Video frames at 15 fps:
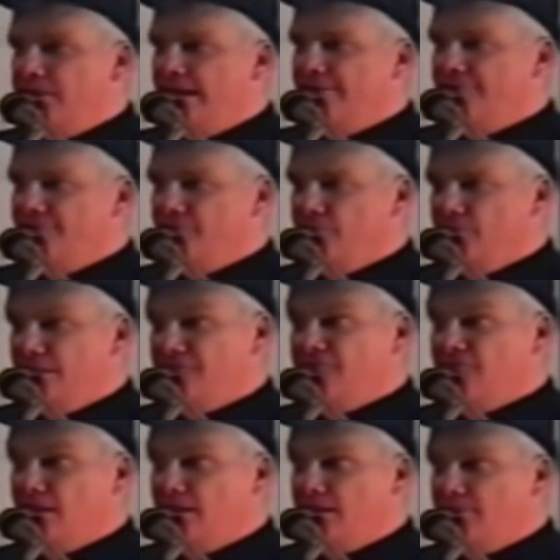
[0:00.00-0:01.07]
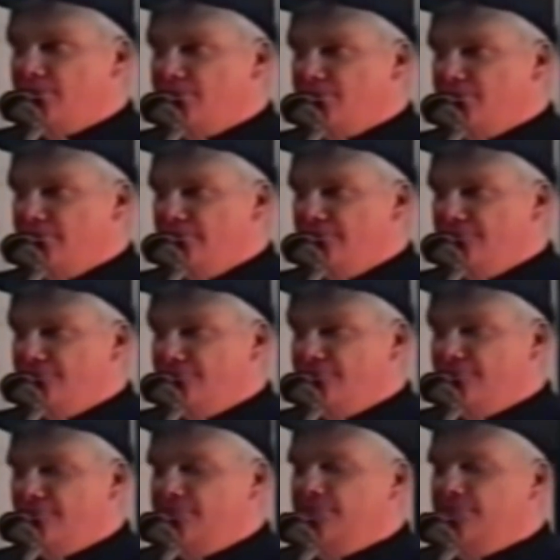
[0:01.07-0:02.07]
40000 a month is a lot of petunias.